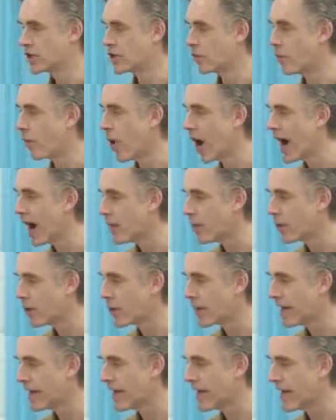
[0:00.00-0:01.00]
So why
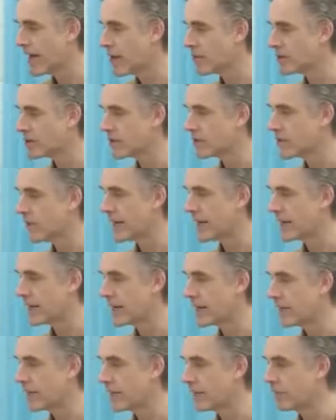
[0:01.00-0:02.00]
work 80 hours a
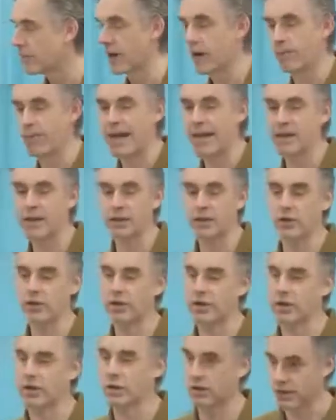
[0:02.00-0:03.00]
week? Well, men will
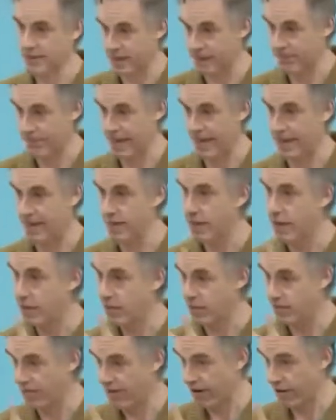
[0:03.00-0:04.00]
do it, some men,
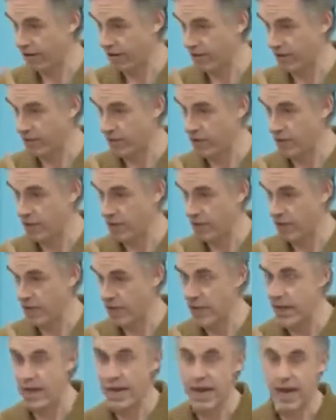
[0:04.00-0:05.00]
very few.
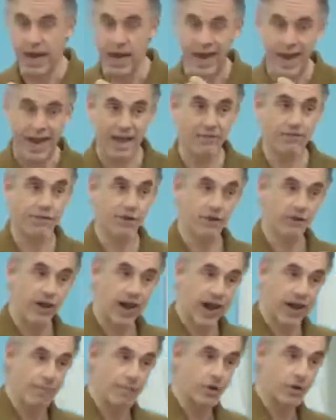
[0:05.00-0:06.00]
A handful
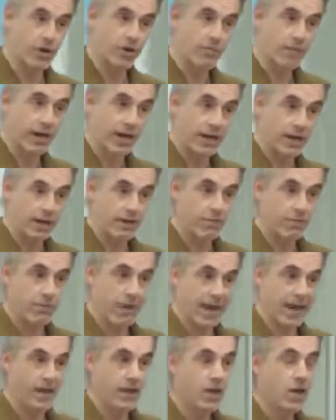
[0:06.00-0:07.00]
of hyper-competitive
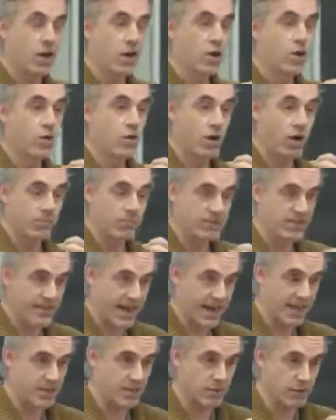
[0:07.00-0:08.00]
men who are
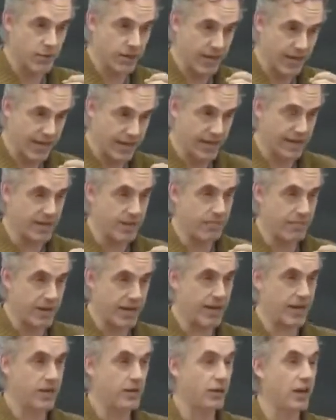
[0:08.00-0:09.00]
obsessed with hitting the
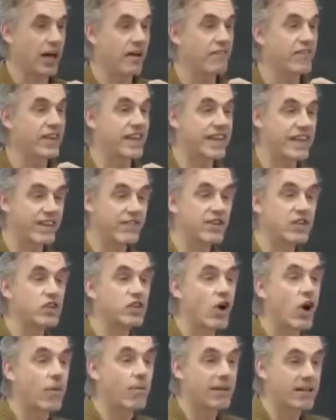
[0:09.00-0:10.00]
pinnacle of the
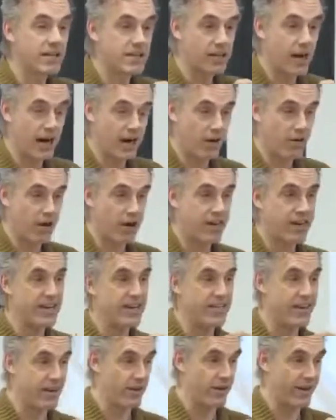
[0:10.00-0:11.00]
given dominance
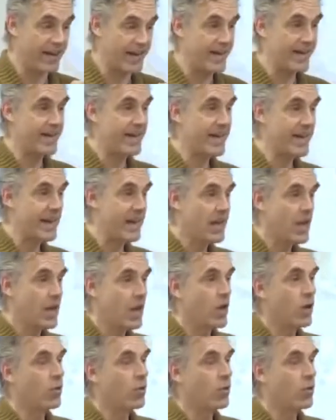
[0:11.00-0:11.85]
hierarchy they're in